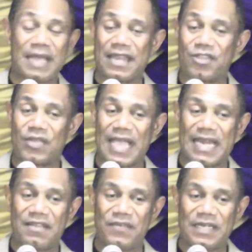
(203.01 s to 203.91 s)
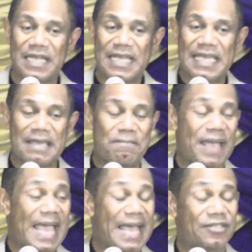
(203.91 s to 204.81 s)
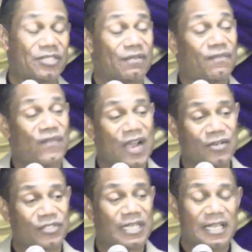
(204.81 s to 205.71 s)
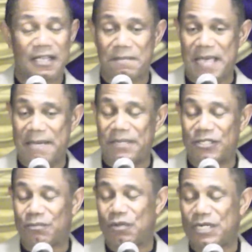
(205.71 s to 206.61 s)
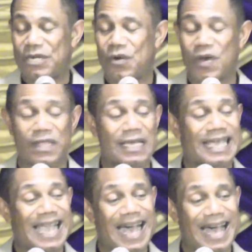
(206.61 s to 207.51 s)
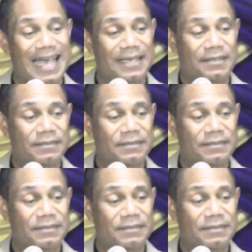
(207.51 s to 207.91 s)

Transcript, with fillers: man, you can't even get past the first commandment to put no other God